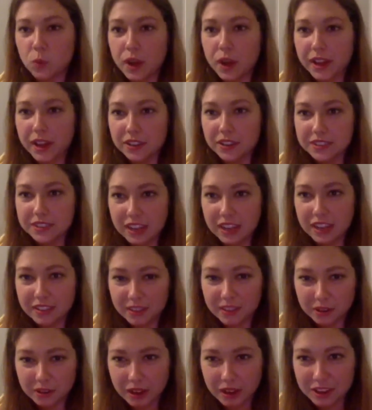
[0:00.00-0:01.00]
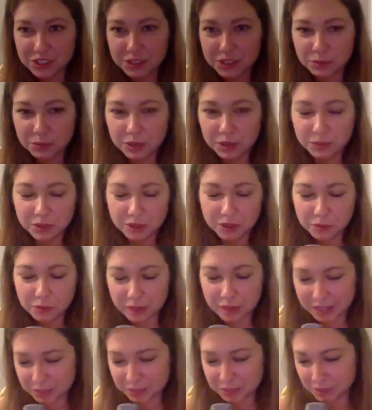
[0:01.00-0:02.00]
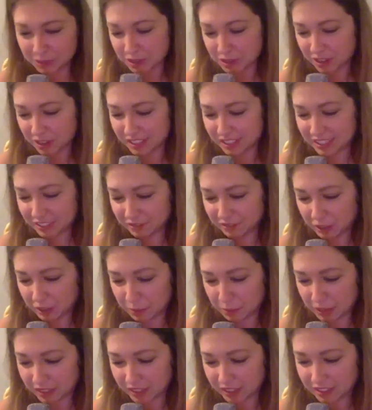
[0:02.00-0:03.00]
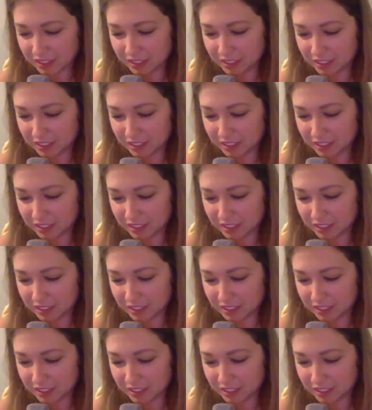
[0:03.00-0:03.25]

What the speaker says: wild day, though. I actually really want to go back to Wisconsin very badly.